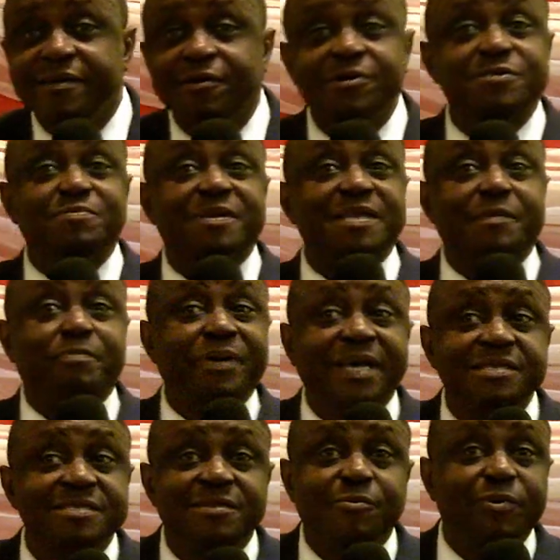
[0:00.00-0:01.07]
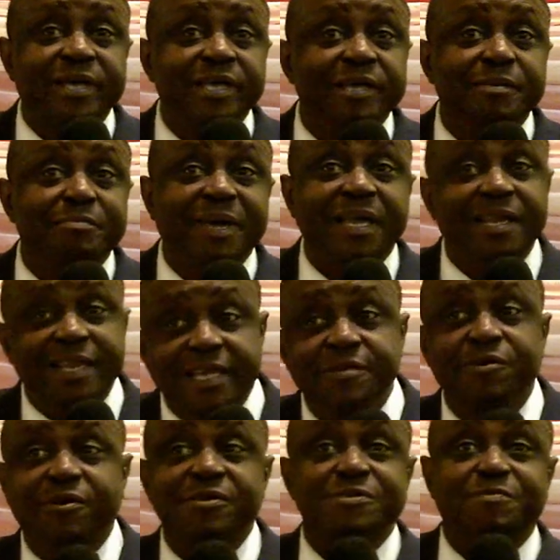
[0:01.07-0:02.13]
husband that passed away, my
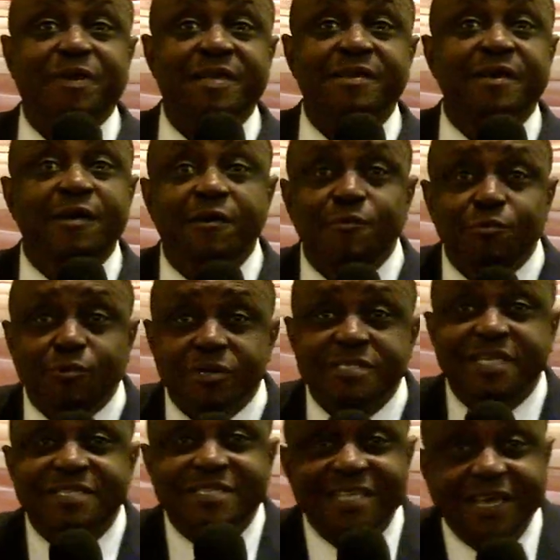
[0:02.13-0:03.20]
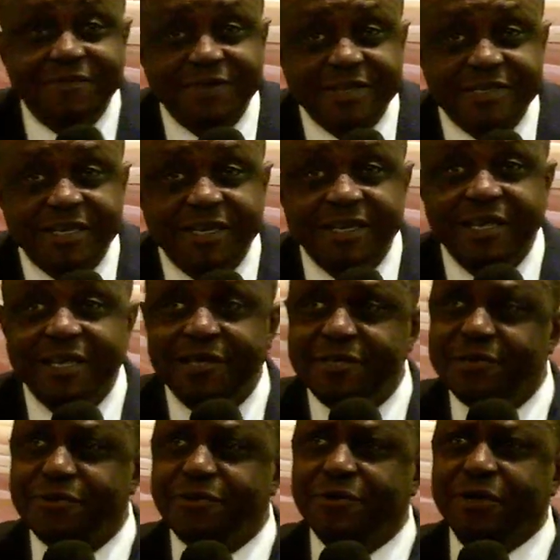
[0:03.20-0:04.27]
late husband, was a servant.
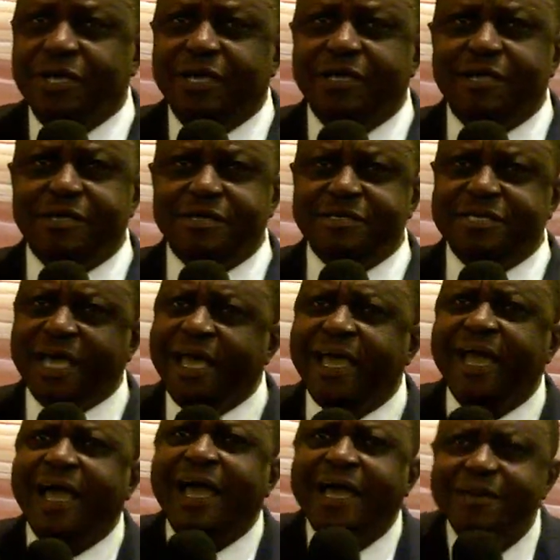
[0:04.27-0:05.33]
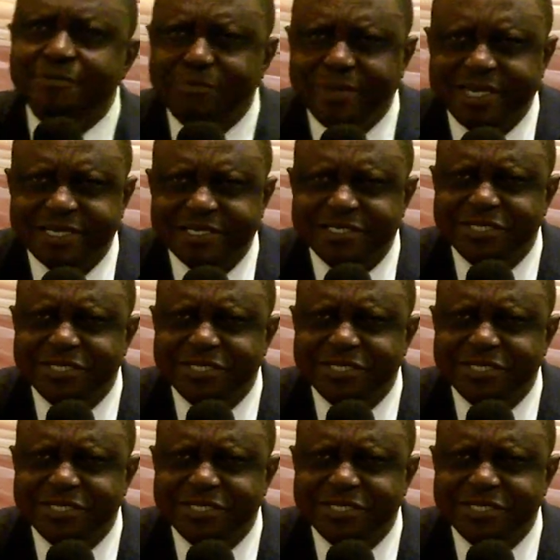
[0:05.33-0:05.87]
That handmaid,